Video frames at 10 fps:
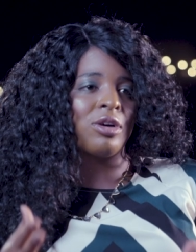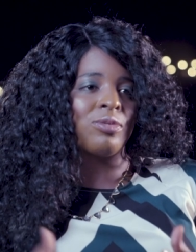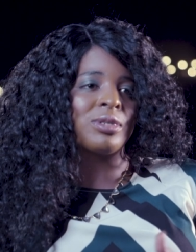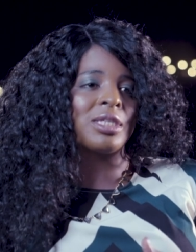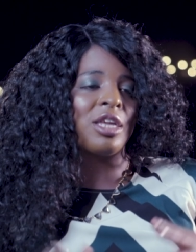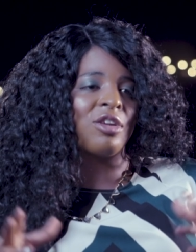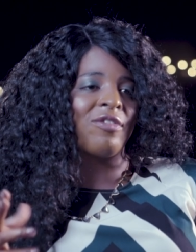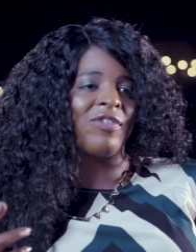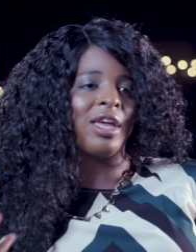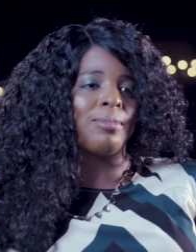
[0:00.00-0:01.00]
So it was like
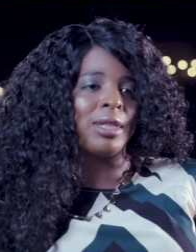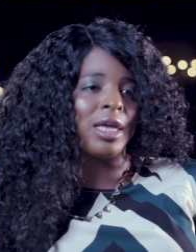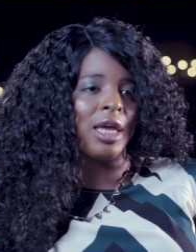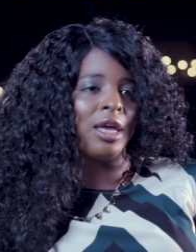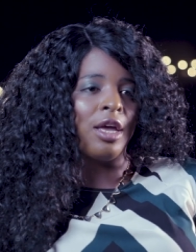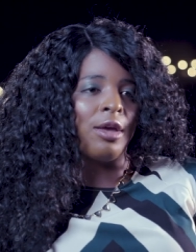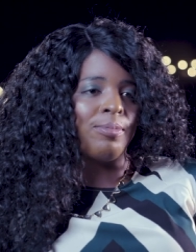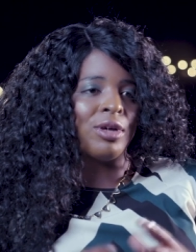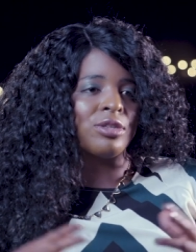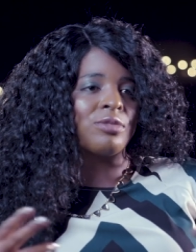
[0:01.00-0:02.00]
your family
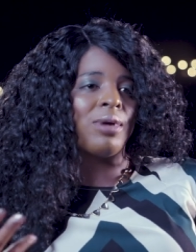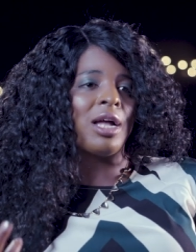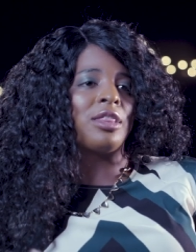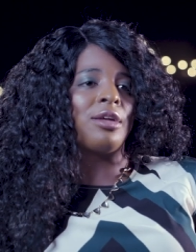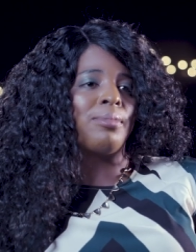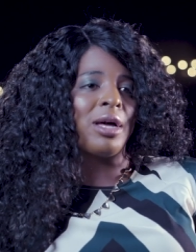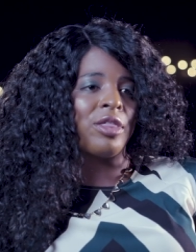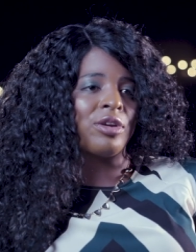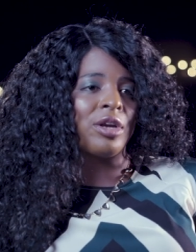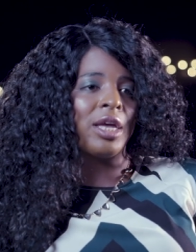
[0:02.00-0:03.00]
builds around the
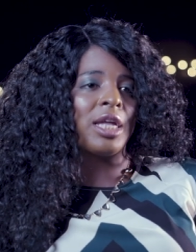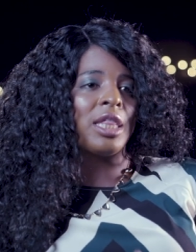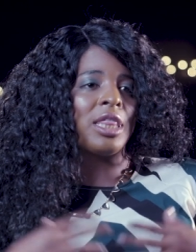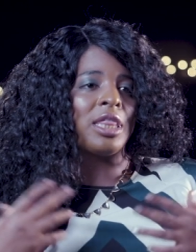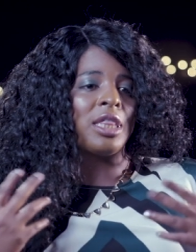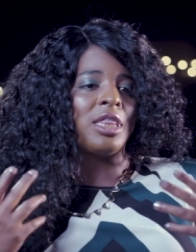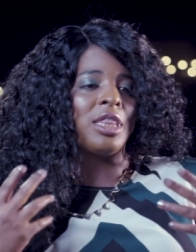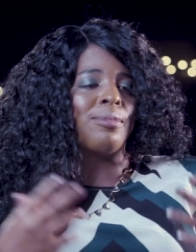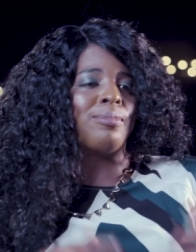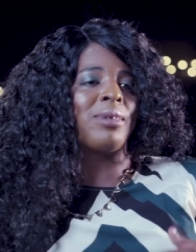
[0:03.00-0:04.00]
mother, and
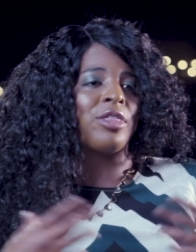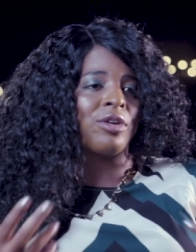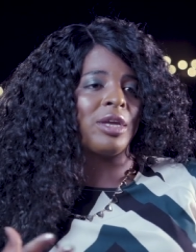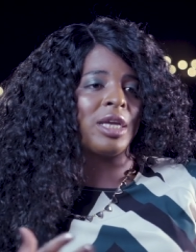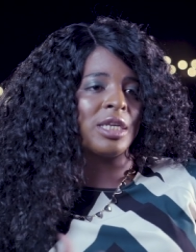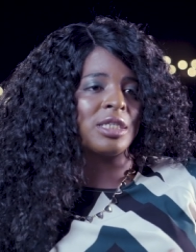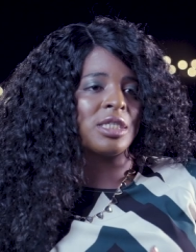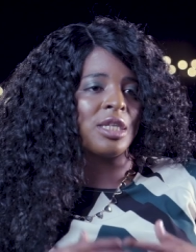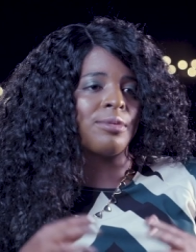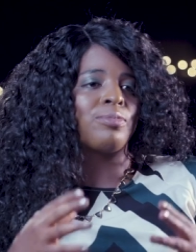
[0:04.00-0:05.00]
the mother
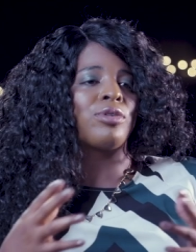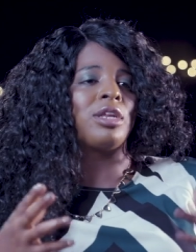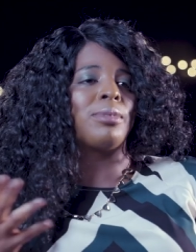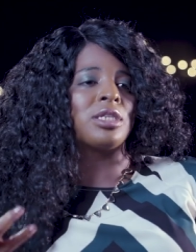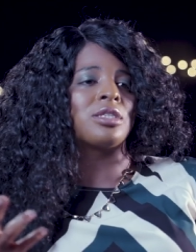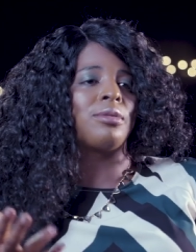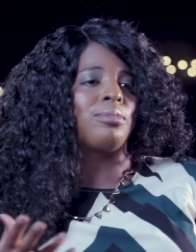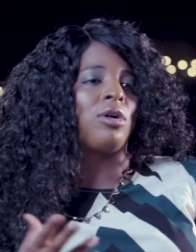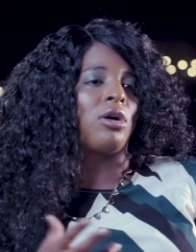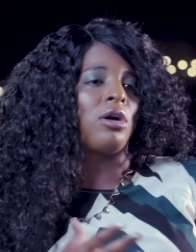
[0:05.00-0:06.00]
is the pretty much the
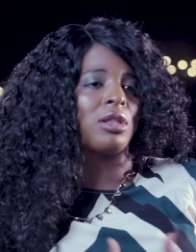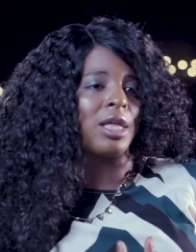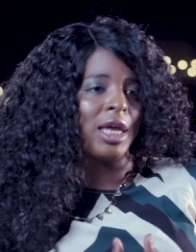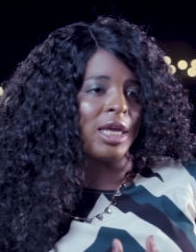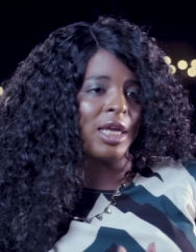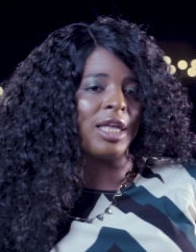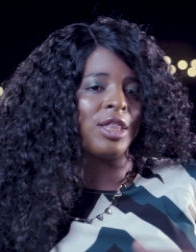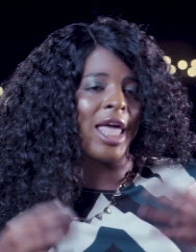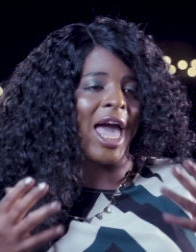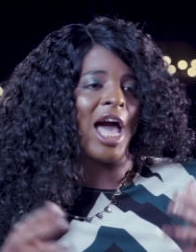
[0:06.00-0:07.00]
ball. Like,
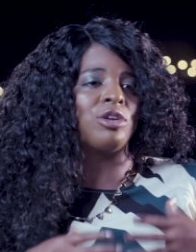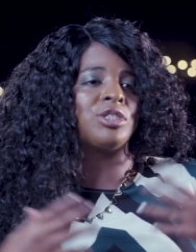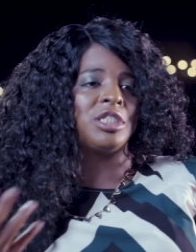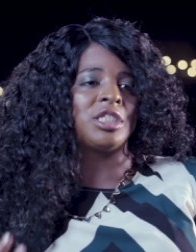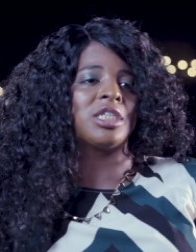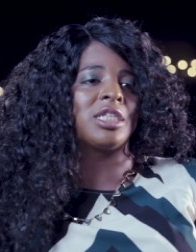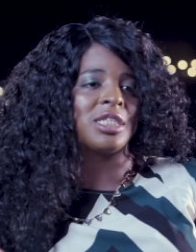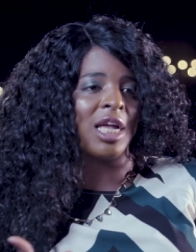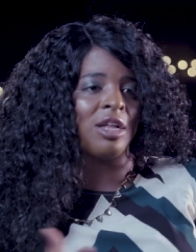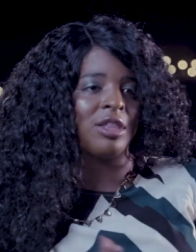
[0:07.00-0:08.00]
how she
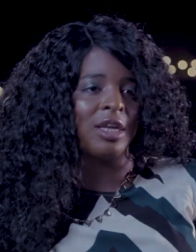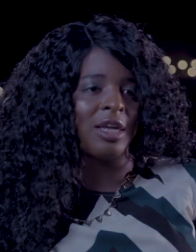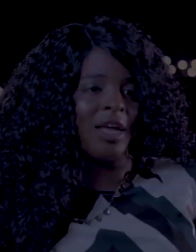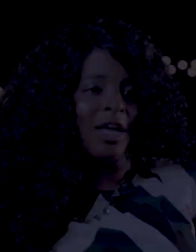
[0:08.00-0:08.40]
shuts down the